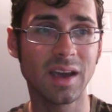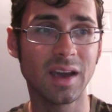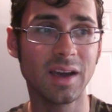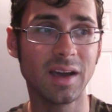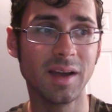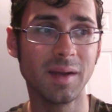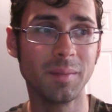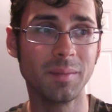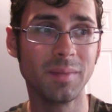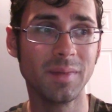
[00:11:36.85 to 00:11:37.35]

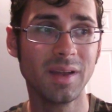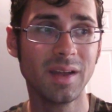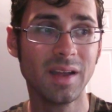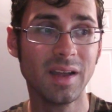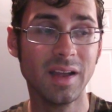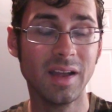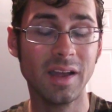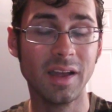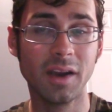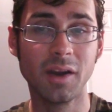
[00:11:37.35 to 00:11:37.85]

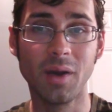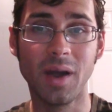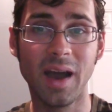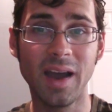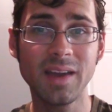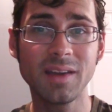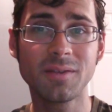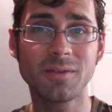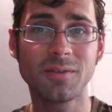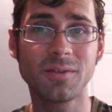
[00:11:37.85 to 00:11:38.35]

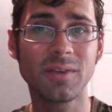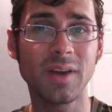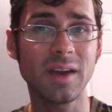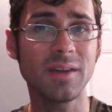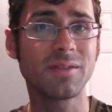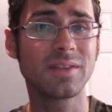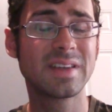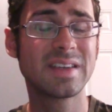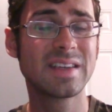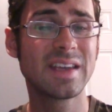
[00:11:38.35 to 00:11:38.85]
I've
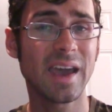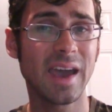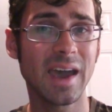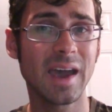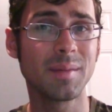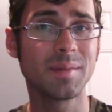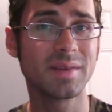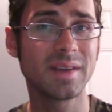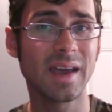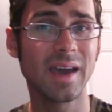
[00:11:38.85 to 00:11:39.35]

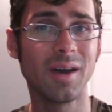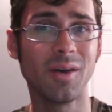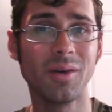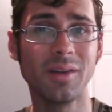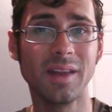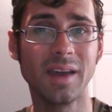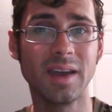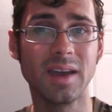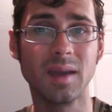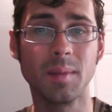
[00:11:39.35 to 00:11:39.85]
tapped
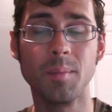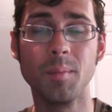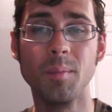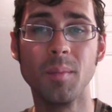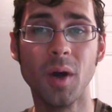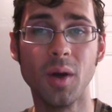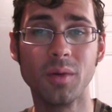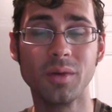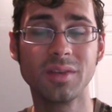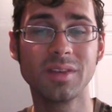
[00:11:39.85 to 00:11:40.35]
out like
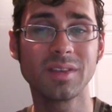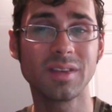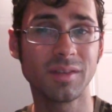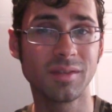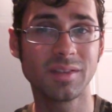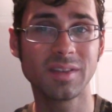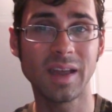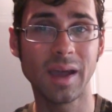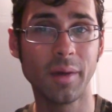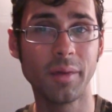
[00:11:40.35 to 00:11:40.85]
most
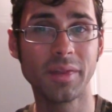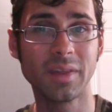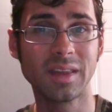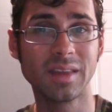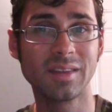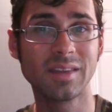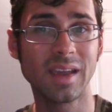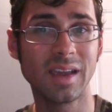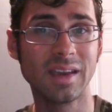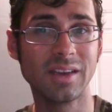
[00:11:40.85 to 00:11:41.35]
of
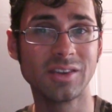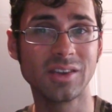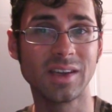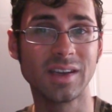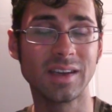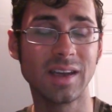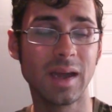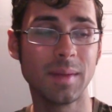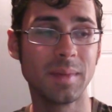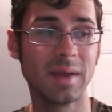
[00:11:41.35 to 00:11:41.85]
Southeast
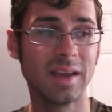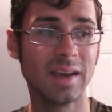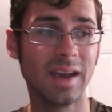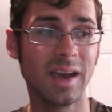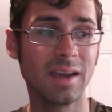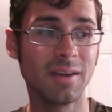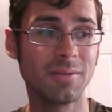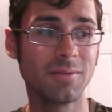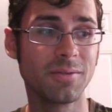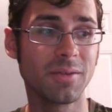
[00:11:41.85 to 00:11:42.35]
Asia. I mean,
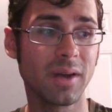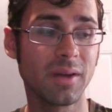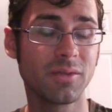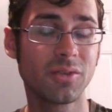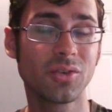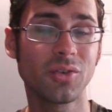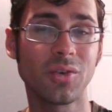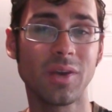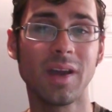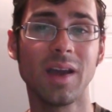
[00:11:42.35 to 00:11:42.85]

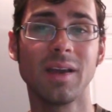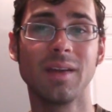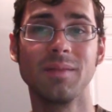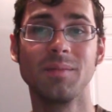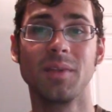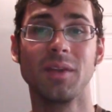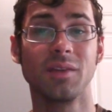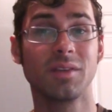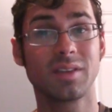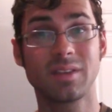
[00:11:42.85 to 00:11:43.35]
I've
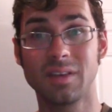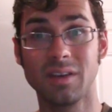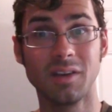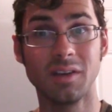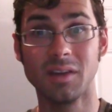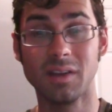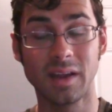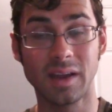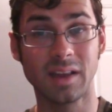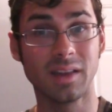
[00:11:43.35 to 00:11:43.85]
tried. There's
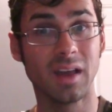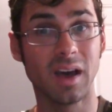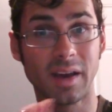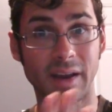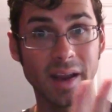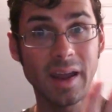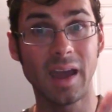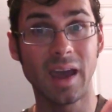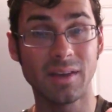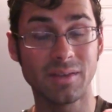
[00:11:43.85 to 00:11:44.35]
still like a
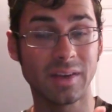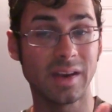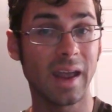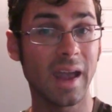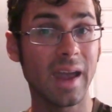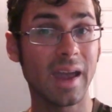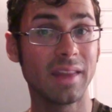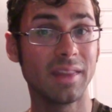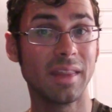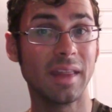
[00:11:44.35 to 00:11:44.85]
lot I haven't
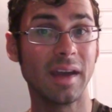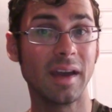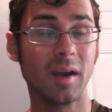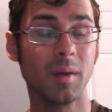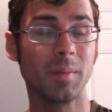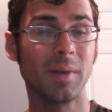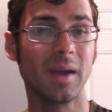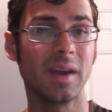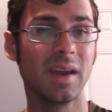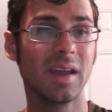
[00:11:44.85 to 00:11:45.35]
had
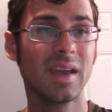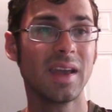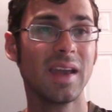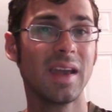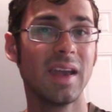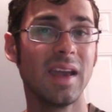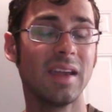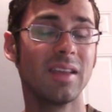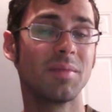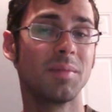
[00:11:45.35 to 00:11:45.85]
there, but
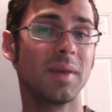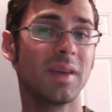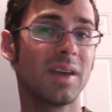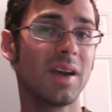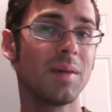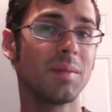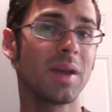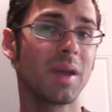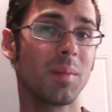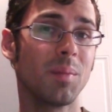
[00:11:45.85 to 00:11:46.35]
it's
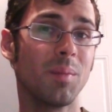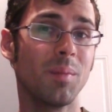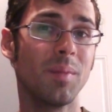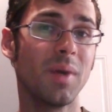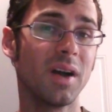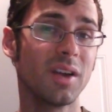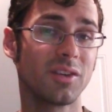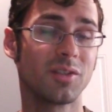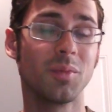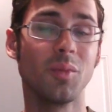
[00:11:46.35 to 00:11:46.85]
becoming
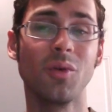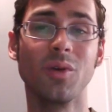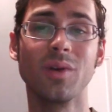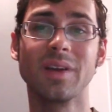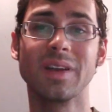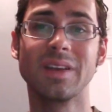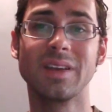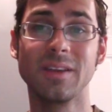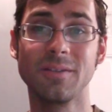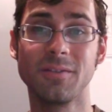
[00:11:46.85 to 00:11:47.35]
much
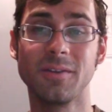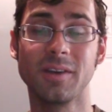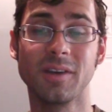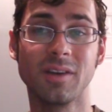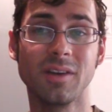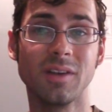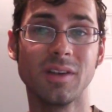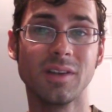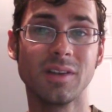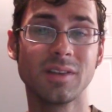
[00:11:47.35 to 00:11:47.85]
more
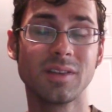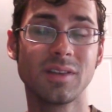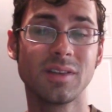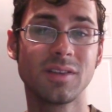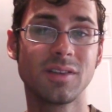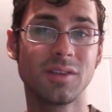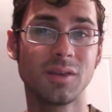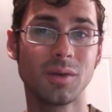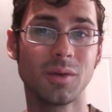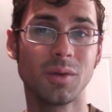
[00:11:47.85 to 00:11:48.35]
difficult
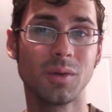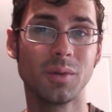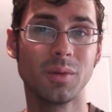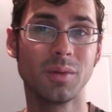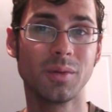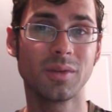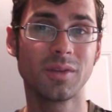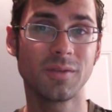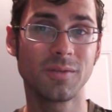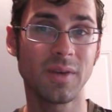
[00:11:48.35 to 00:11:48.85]

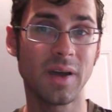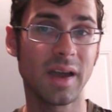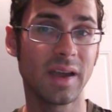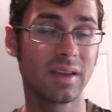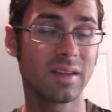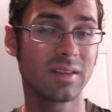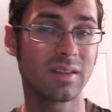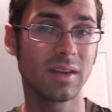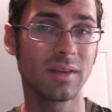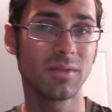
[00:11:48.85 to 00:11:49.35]
to
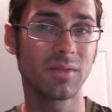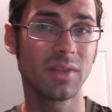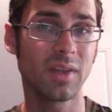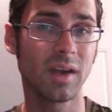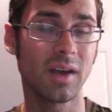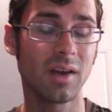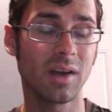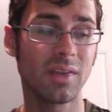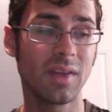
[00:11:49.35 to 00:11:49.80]
find stuff there.